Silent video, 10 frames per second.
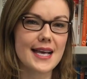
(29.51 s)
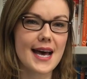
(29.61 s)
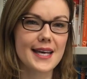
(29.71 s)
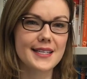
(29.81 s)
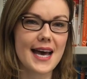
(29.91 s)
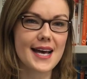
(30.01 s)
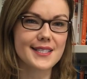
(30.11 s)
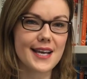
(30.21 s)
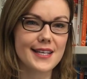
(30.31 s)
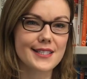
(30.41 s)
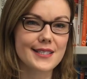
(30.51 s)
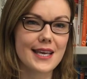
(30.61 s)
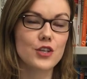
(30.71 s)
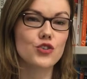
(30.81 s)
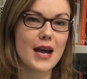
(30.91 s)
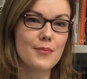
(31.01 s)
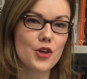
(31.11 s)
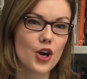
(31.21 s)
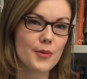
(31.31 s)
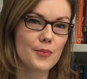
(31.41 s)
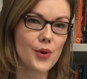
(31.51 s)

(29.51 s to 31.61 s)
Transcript: and assets can trap the urban